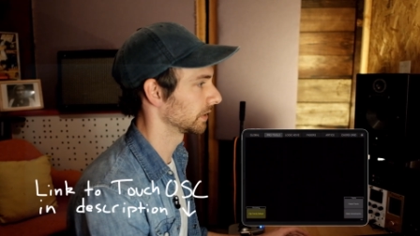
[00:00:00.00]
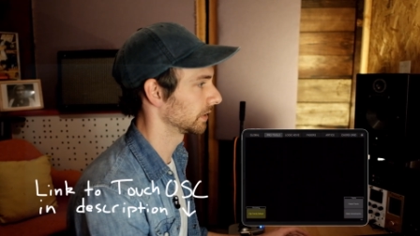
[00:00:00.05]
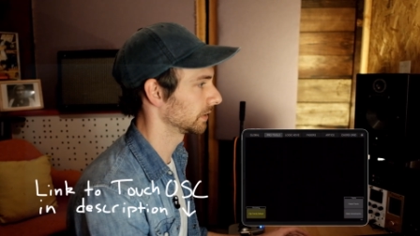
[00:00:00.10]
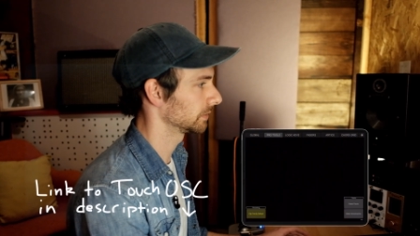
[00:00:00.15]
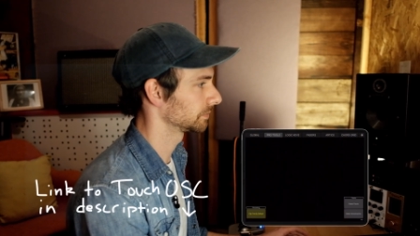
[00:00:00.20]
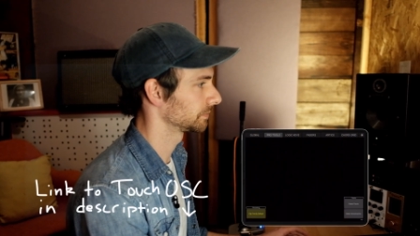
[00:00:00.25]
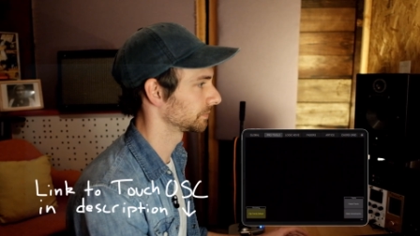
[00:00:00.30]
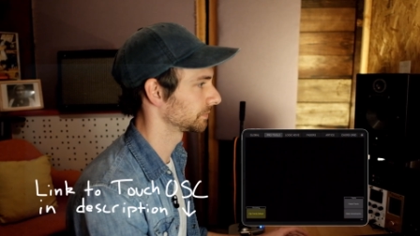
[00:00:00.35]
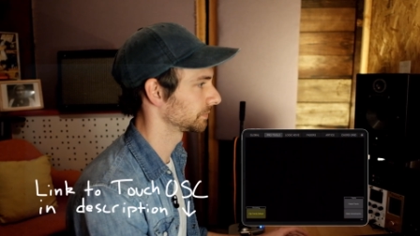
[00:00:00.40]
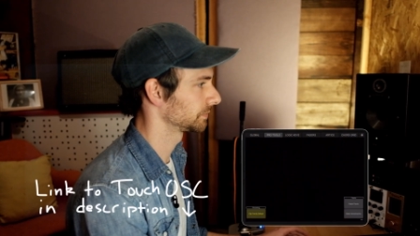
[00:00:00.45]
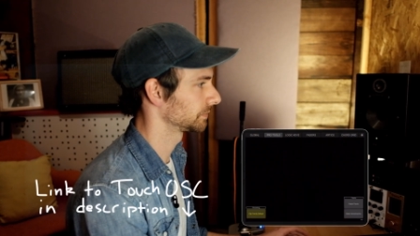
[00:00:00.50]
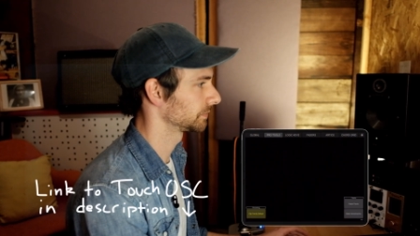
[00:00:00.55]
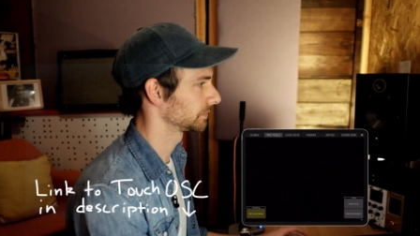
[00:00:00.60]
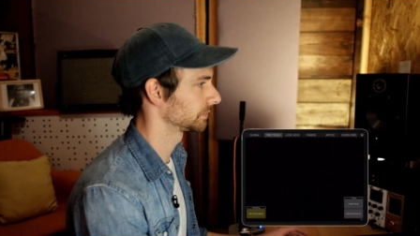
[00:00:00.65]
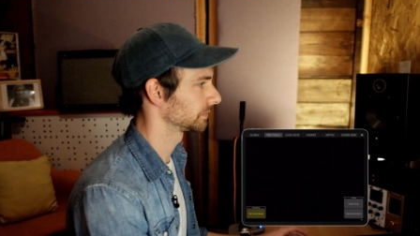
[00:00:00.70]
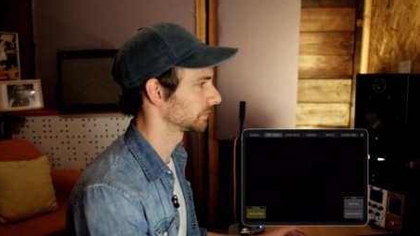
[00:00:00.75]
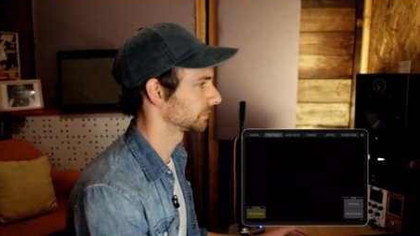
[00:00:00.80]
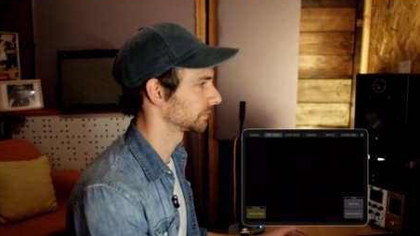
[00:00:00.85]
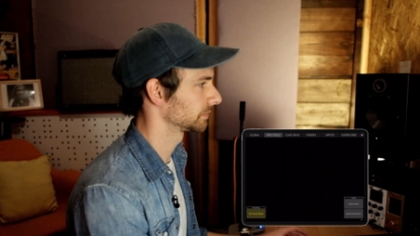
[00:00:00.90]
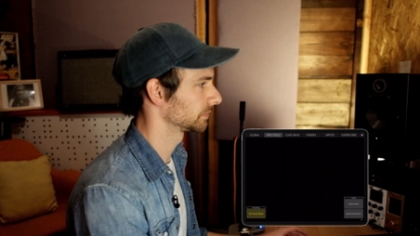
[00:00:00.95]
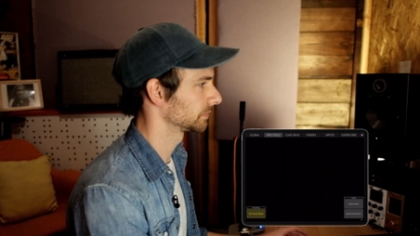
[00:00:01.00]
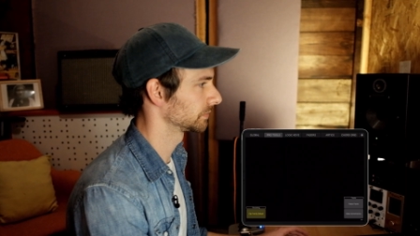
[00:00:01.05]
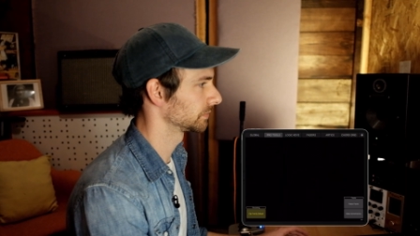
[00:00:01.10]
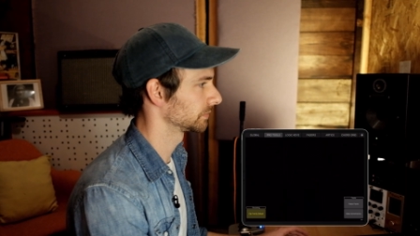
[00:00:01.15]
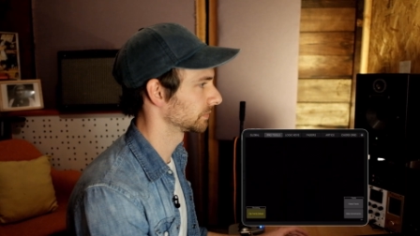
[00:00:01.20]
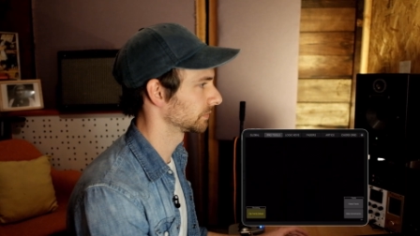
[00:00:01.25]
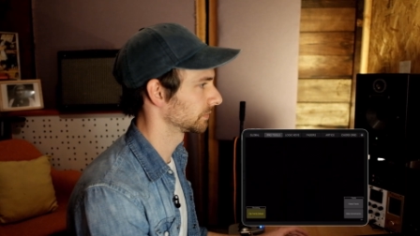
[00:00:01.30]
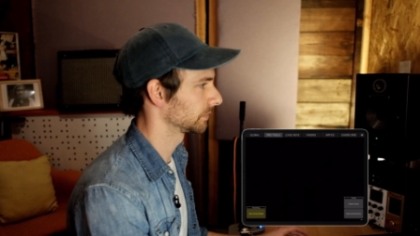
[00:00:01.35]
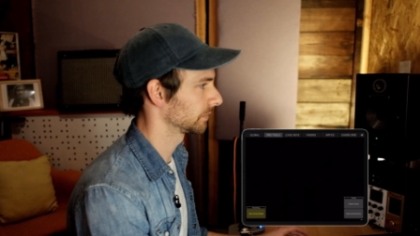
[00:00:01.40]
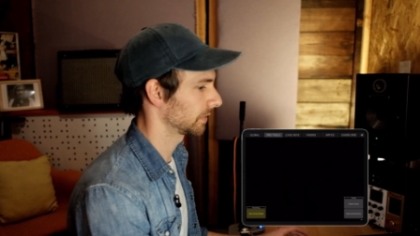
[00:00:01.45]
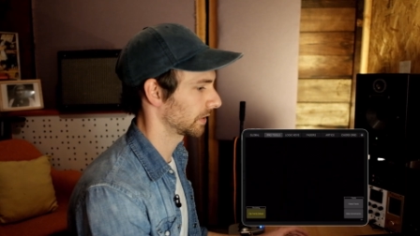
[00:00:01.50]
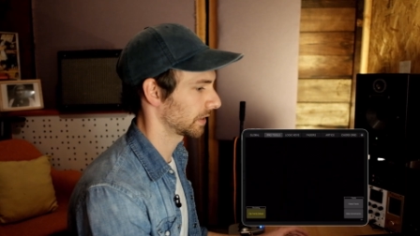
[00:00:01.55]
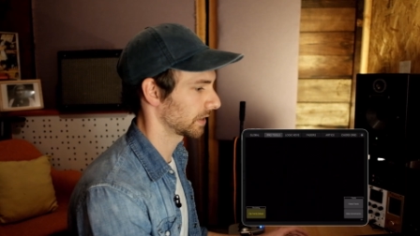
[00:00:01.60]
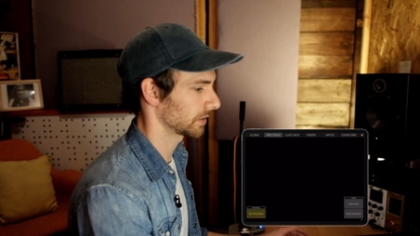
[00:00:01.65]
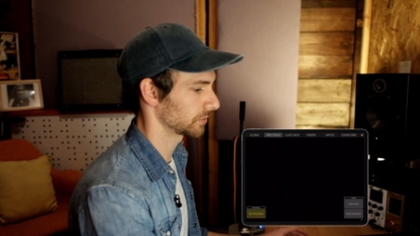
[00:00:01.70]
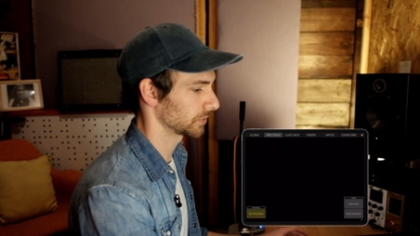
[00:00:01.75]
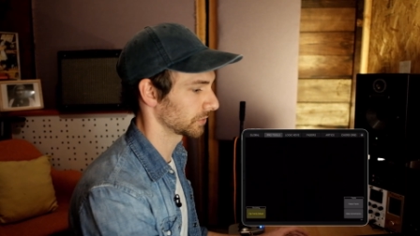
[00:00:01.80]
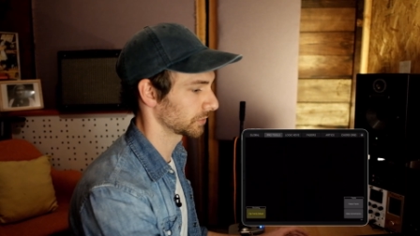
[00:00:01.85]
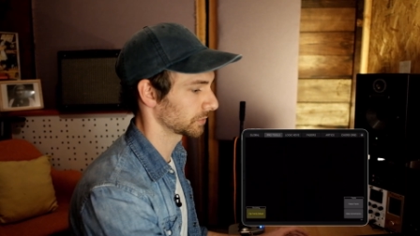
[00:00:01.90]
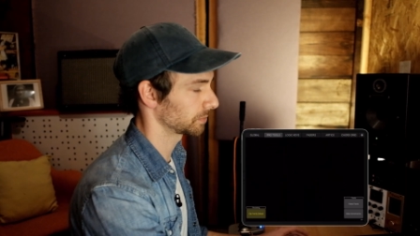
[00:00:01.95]
it,
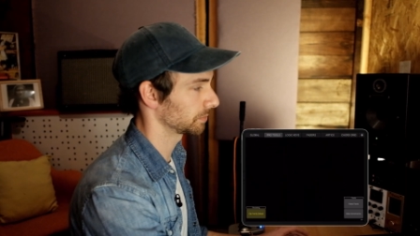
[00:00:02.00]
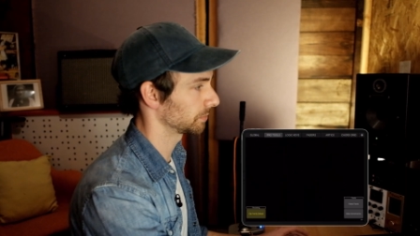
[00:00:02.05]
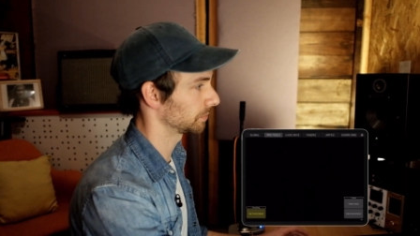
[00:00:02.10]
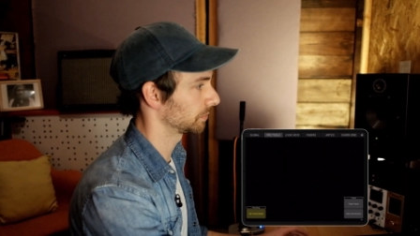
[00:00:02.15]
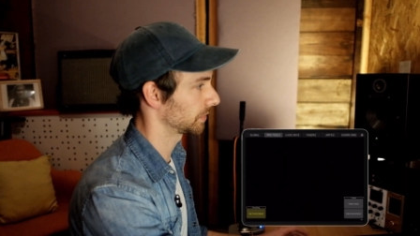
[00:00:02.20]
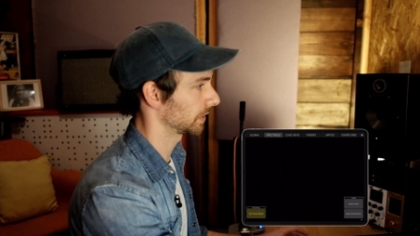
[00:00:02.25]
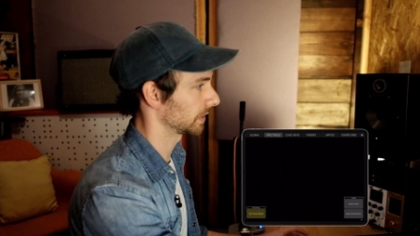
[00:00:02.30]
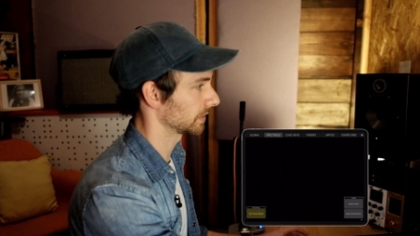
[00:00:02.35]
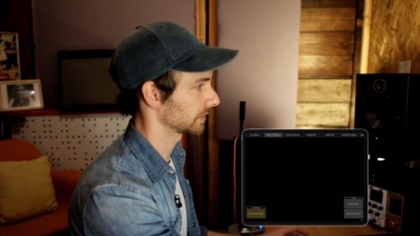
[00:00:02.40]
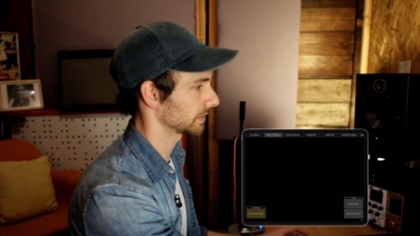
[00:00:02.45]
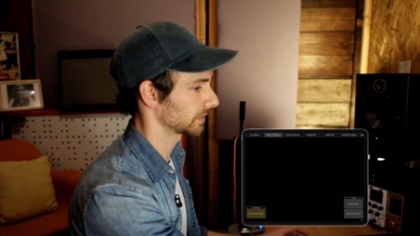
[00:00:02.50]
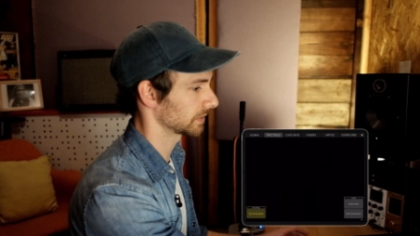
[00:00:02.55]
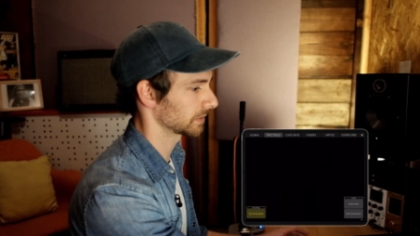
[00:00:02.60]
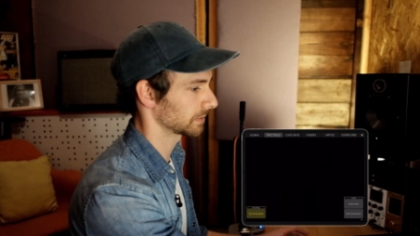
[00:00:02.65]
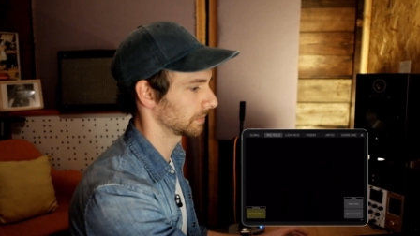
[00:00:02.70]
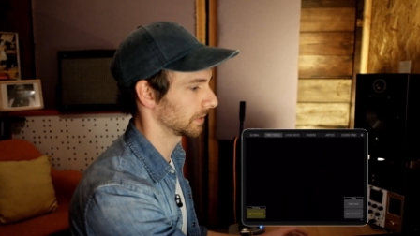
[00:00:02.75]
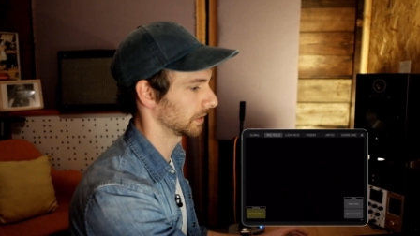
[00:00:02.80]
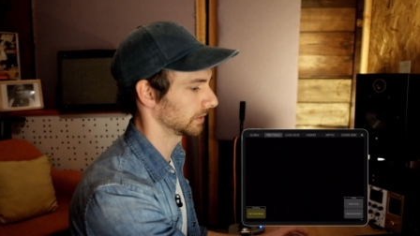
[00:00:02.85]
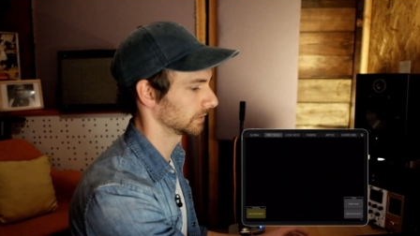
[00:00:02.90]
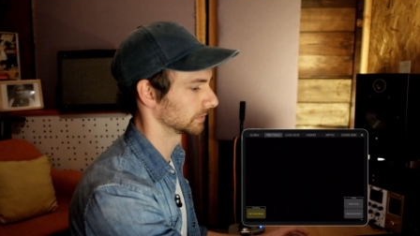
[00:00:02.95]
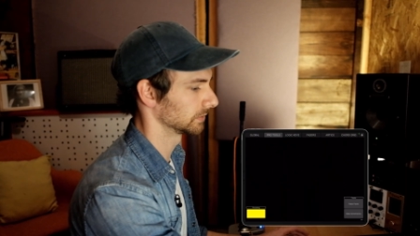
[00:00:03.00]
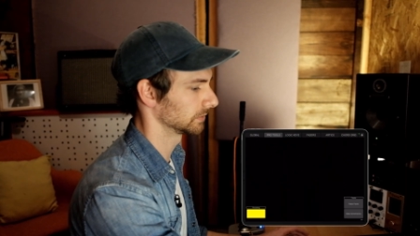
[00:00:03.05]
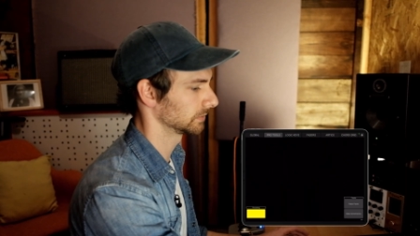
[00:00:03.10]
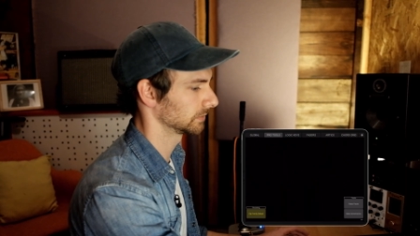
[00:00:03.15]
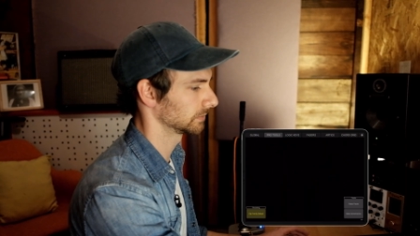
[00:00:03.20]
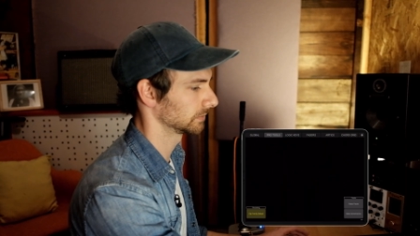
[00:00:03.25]
I'll just press this button